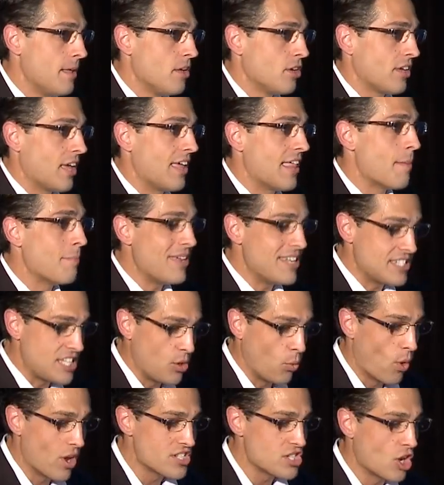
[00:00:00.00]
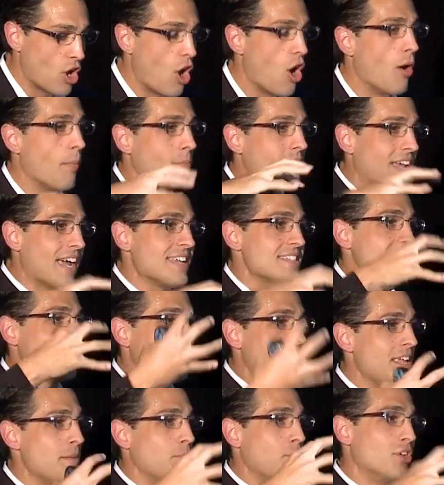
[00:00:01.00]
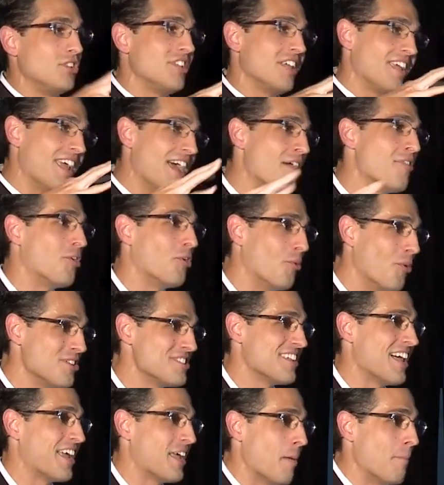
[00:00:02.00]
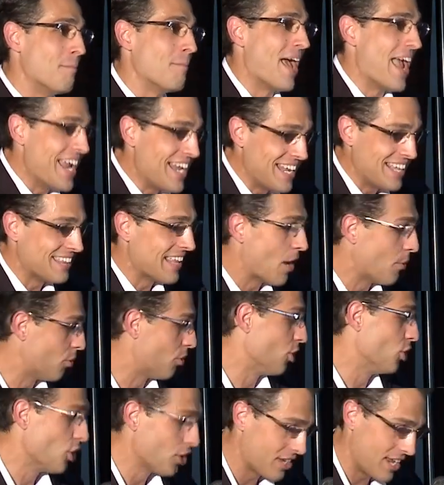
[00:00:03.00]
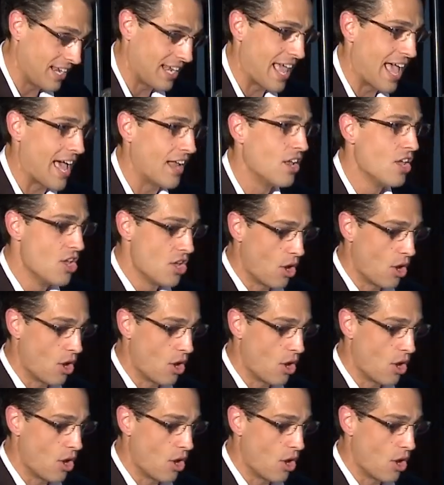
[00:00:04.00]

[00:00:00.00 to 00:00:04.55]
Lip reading: Okay, that means he wasn't all nice and neat put together. It wasn't like a painting that we're looking at.